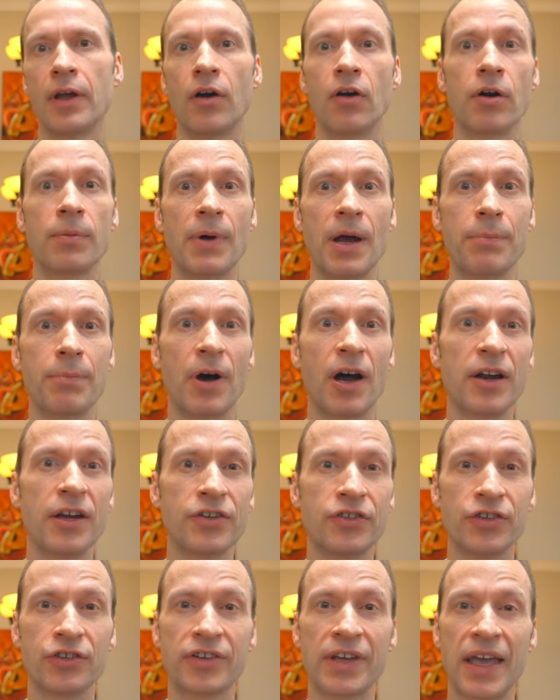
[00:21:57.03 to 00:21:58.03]
or my body
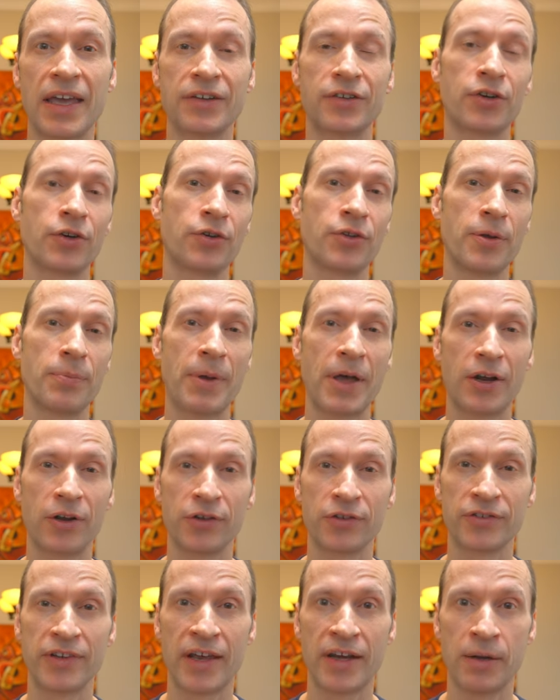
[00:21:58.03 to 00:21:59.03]
just can't turn the
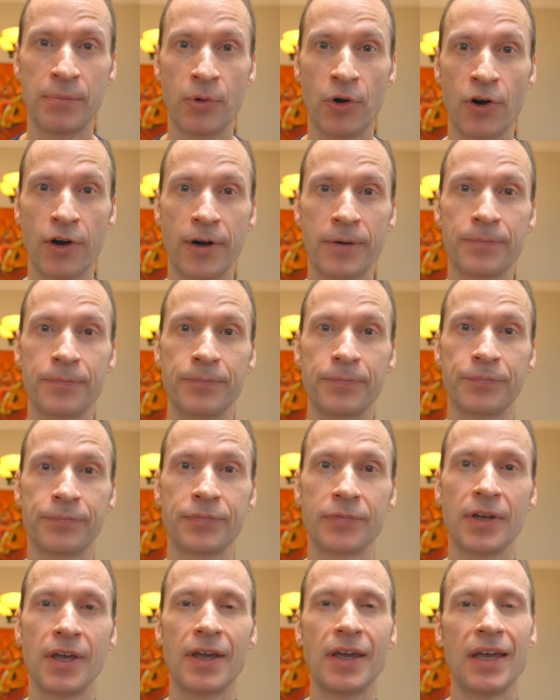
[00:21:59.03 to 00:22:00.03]
pedals anymore.
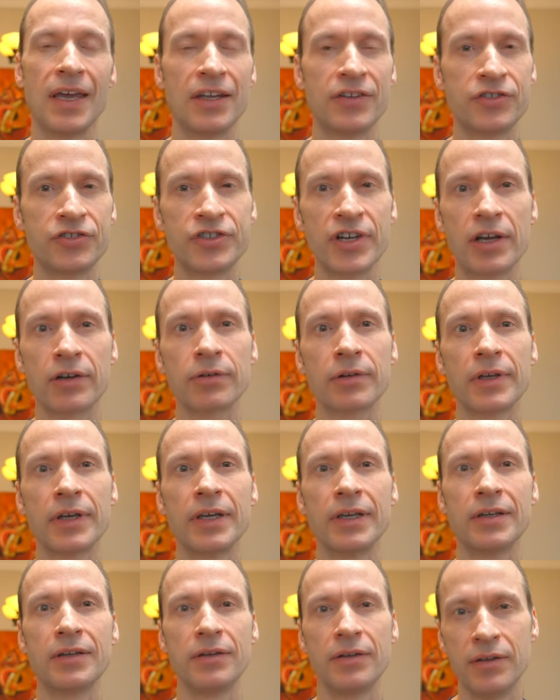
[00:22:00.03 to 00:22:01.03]
It's
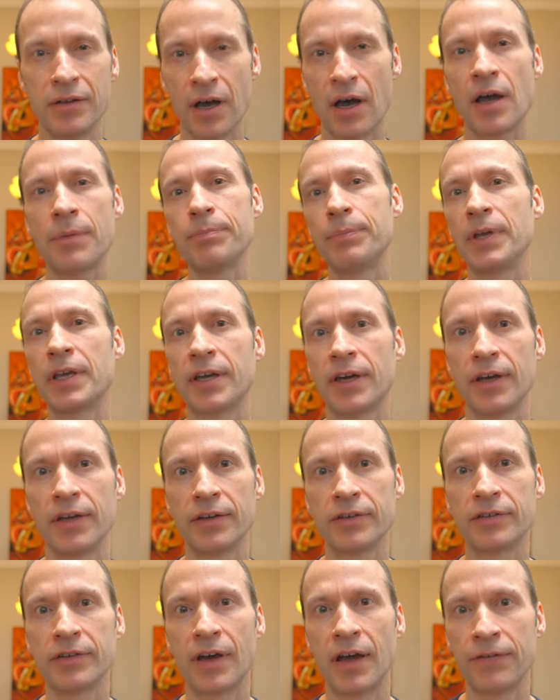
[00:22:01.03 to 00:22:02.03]
generally not
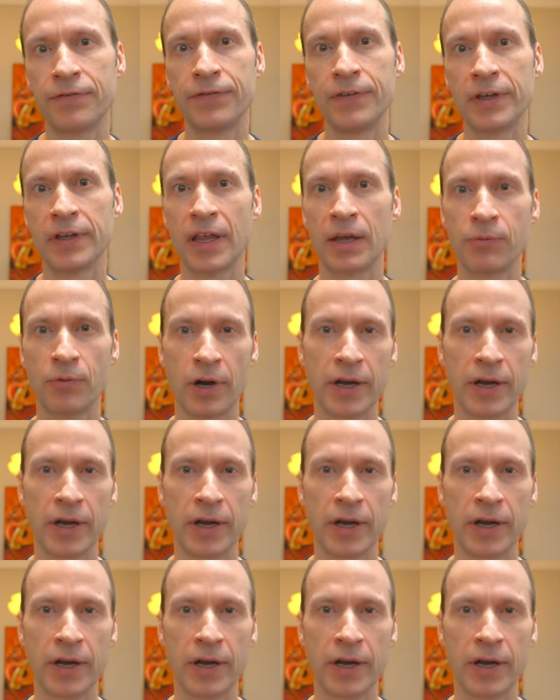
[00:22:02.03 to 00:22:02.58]
because I feel I'm